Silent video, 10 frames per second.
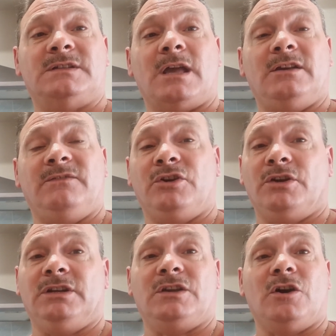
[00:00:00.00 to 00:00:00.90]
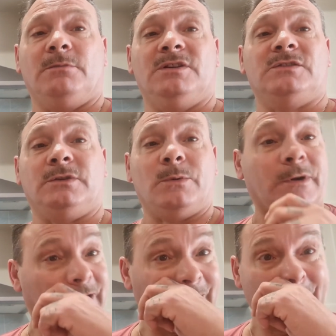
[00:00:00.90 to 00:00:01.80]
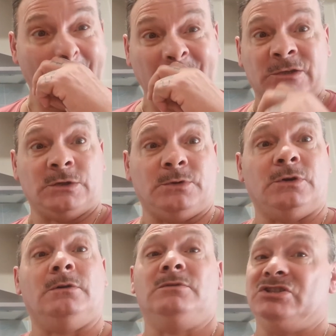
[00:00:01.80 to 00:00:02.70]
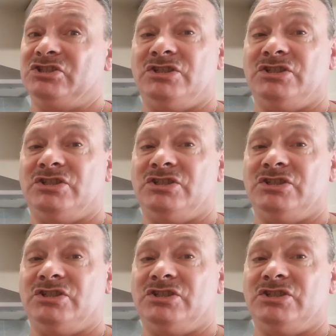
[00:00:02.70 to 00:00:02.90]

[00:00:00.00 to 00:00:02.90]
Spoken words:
and if you got any comments or you want to know how to do it all,